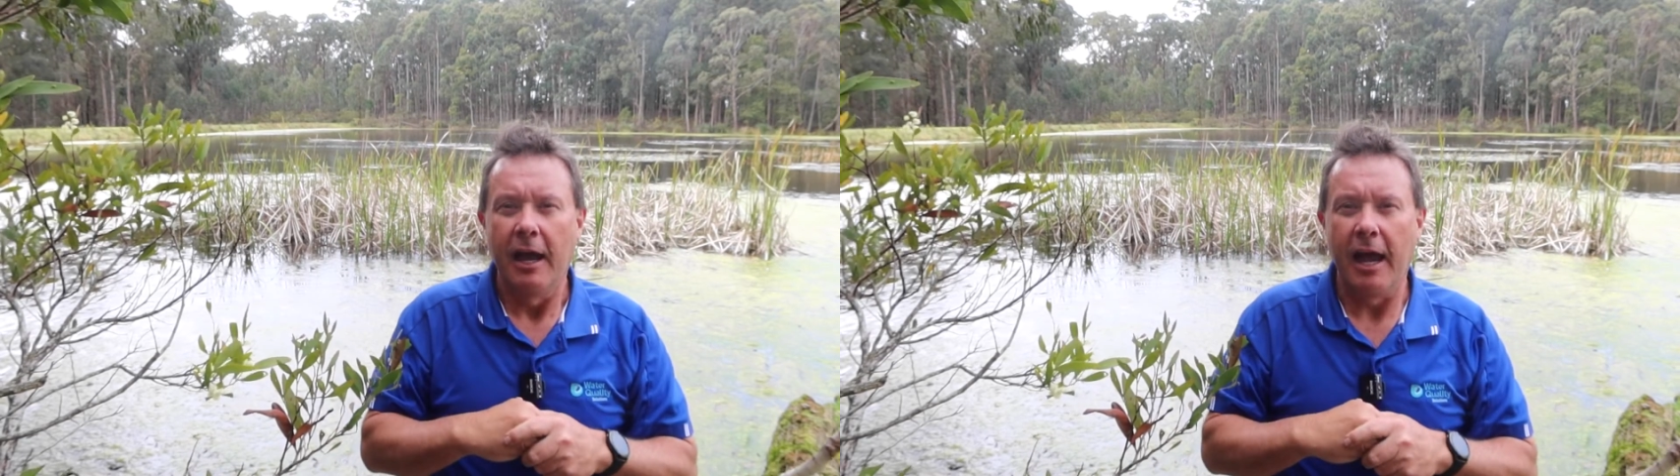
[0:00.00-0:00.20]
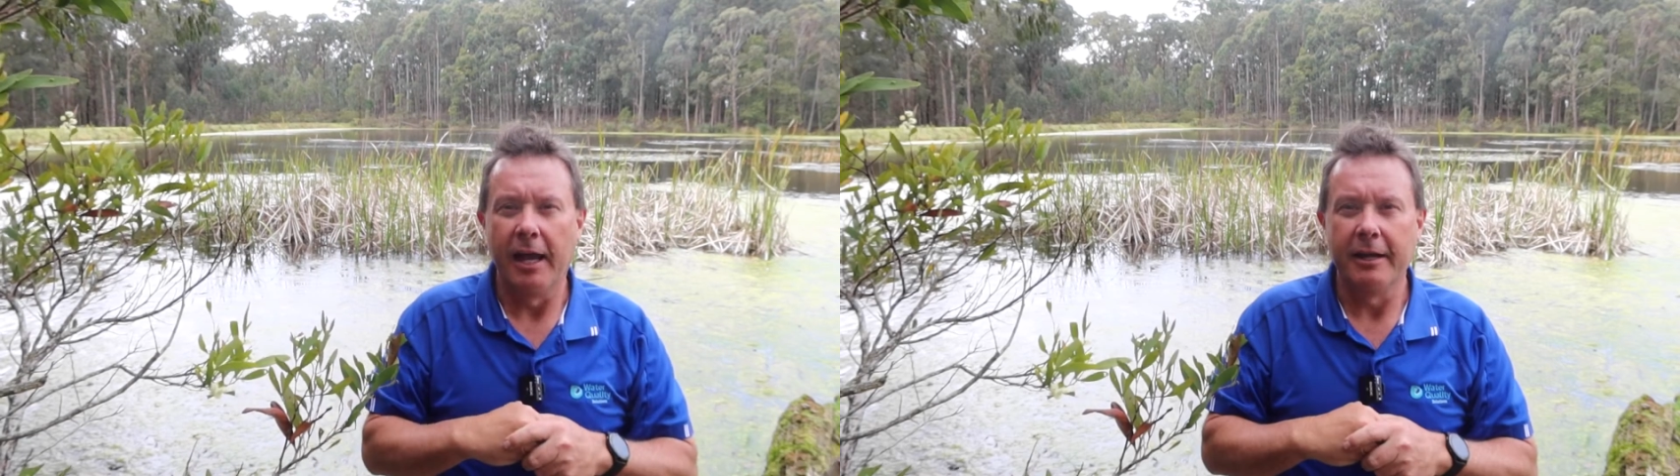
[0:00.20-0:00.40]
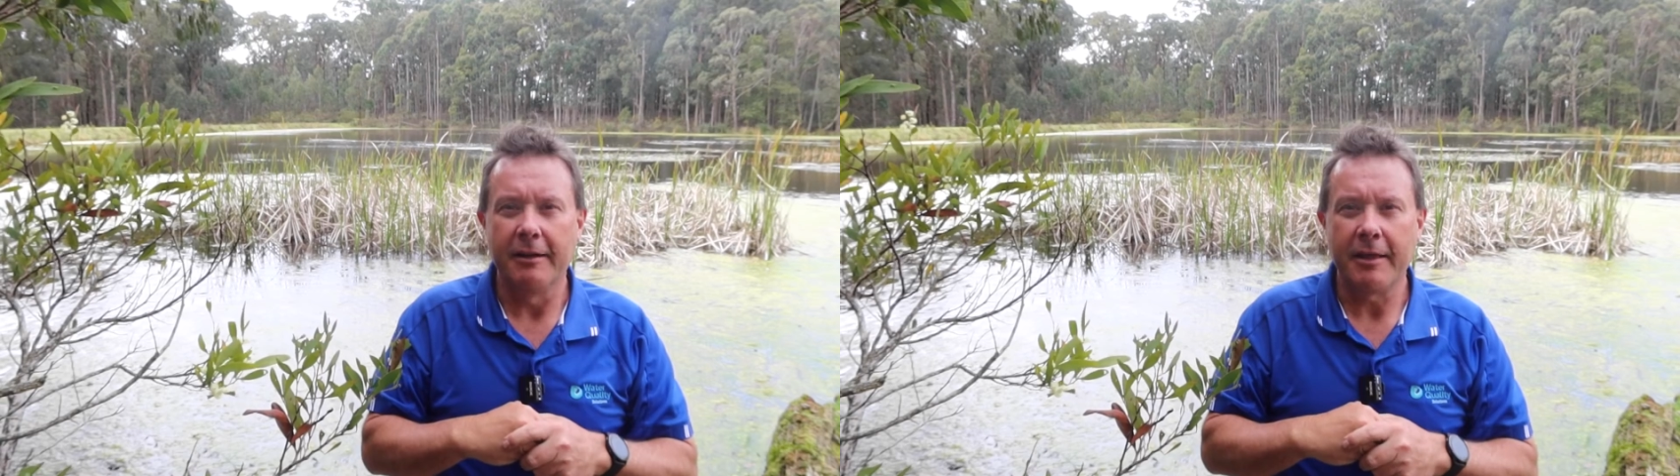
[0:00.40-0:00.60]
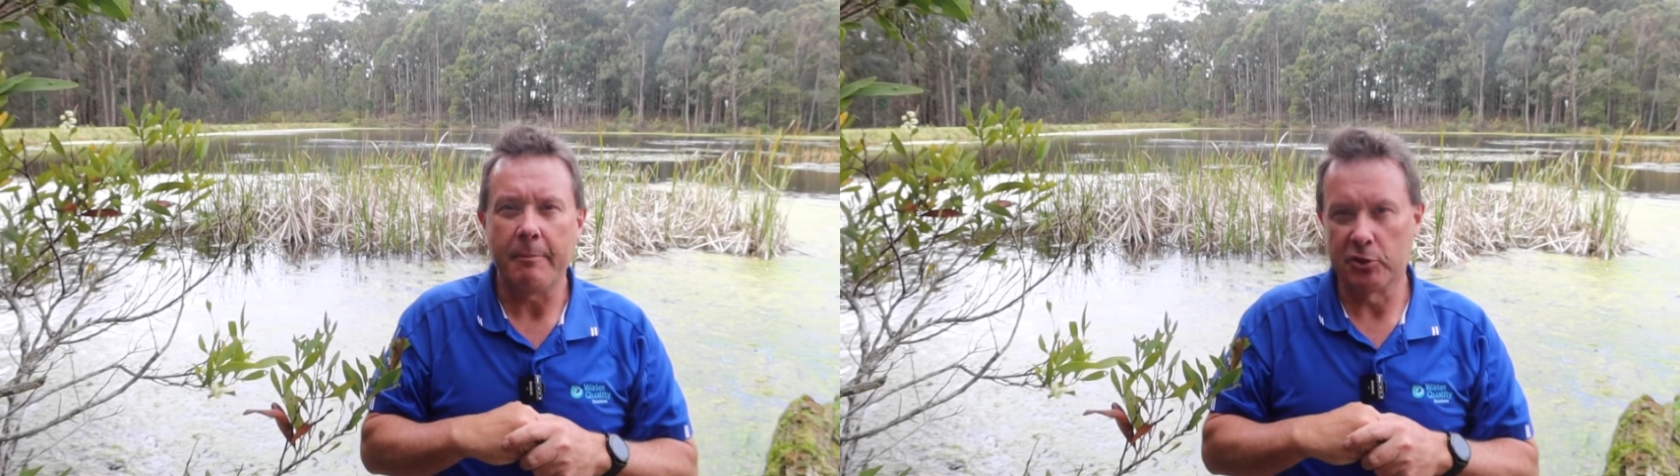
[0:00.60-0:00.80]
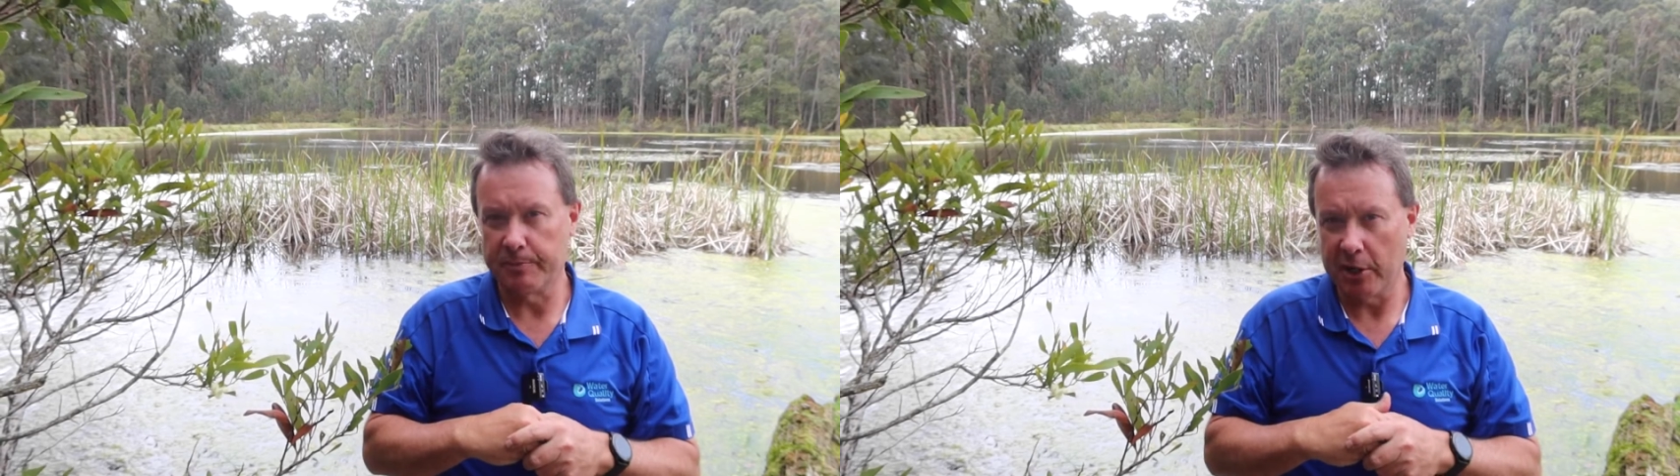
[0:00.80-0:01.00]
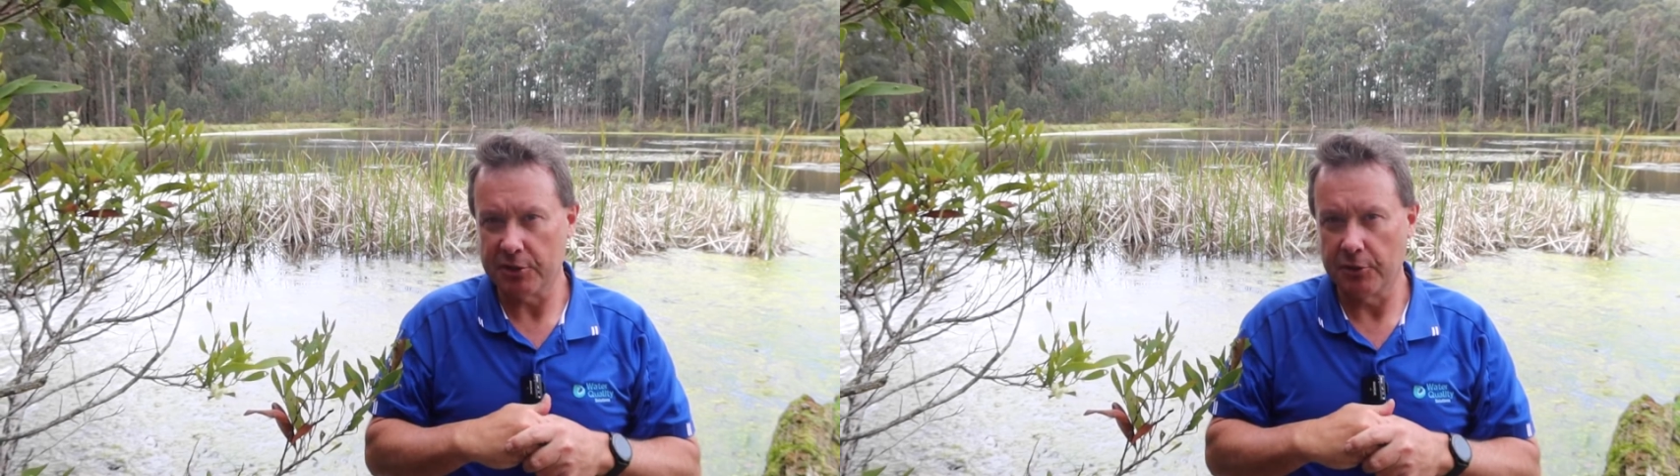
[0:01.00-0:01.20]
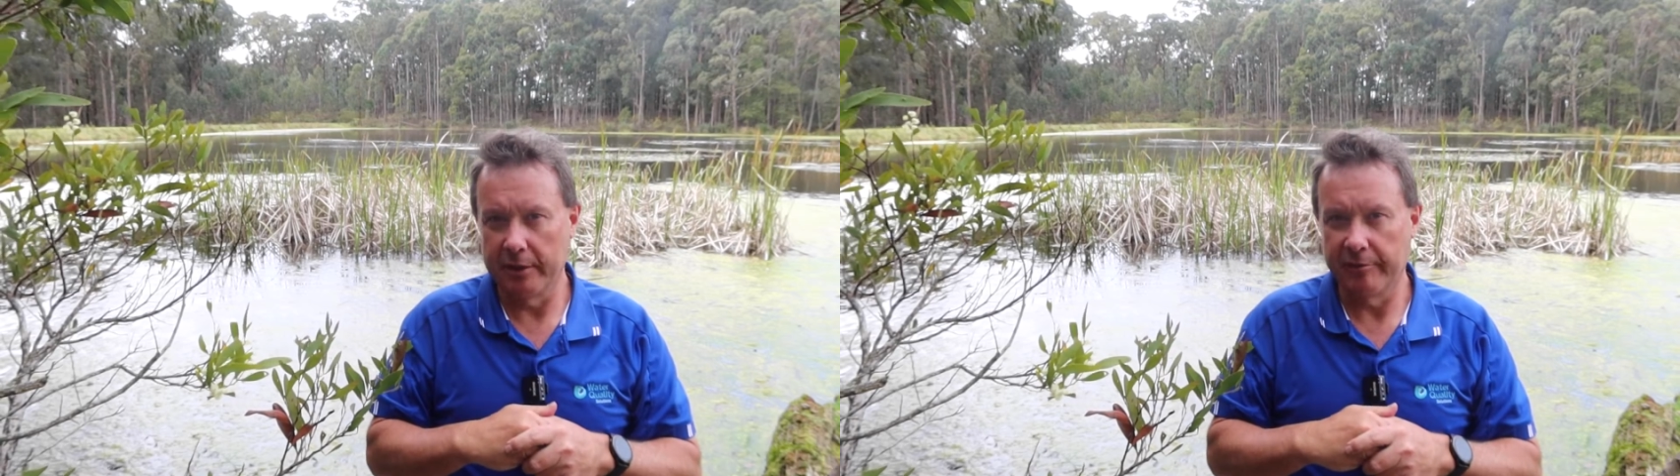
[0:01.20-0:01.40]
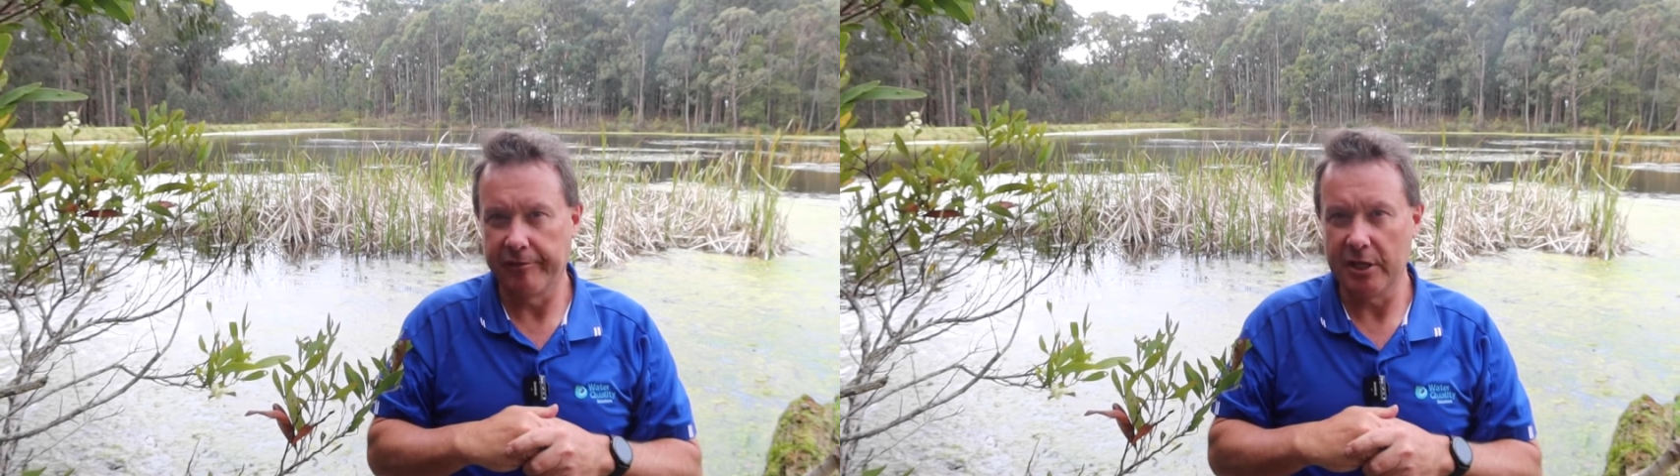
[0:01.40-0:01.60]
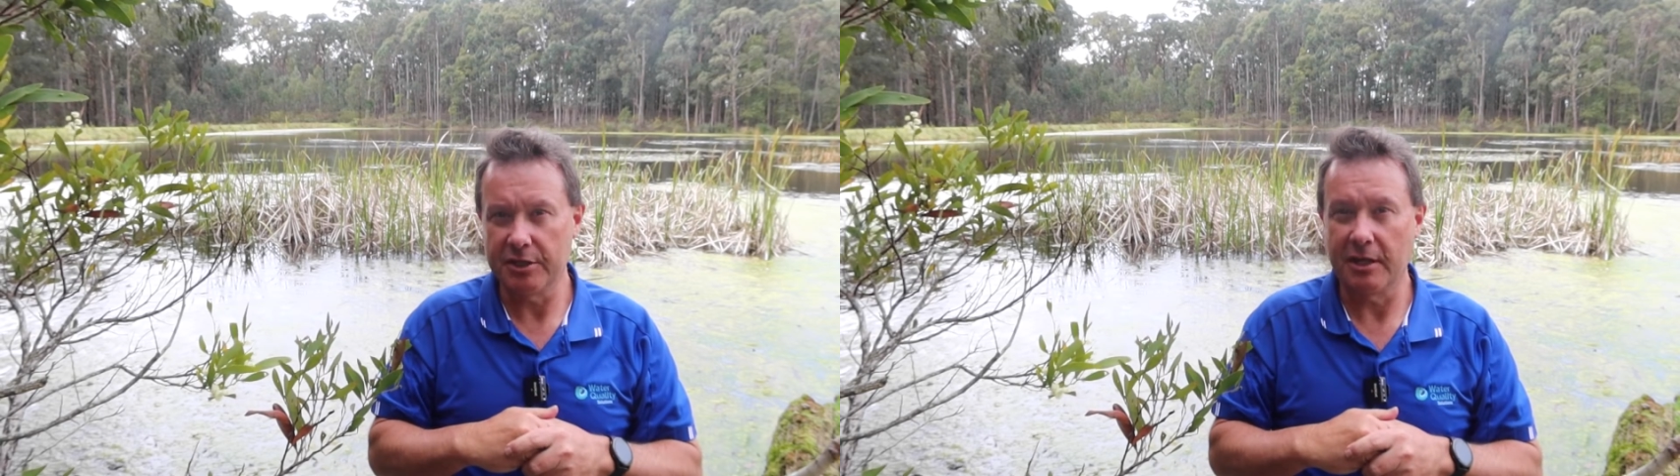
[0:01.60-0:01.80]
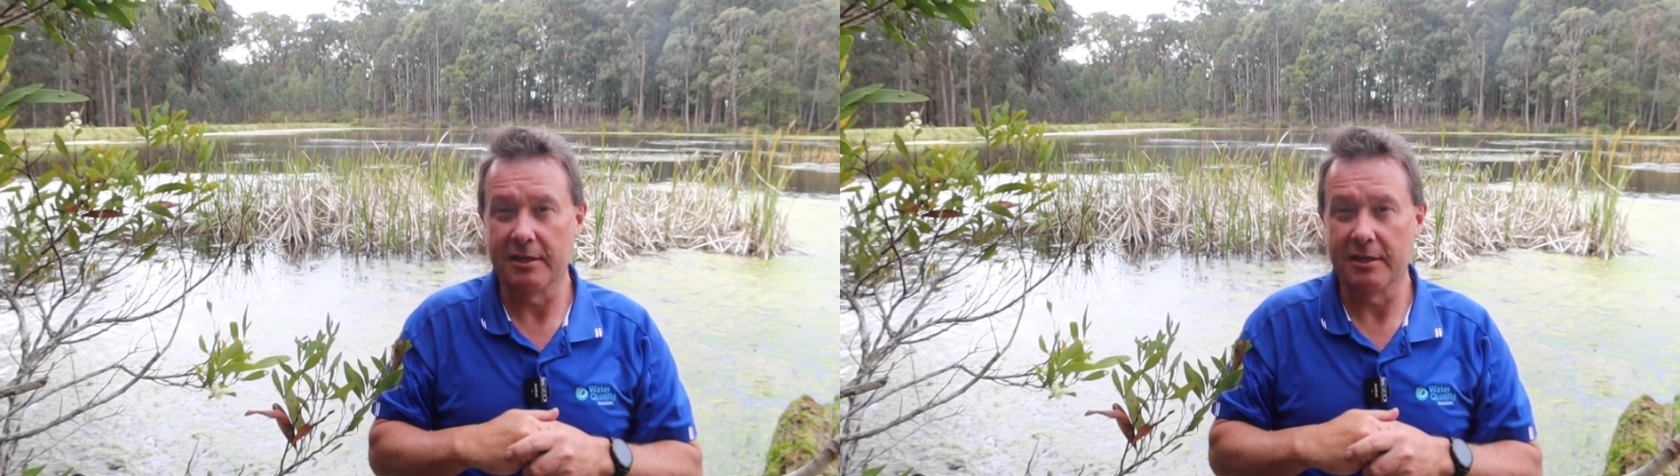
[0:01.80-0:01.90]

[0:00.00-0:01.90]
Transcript: And that puts pressure on the fish,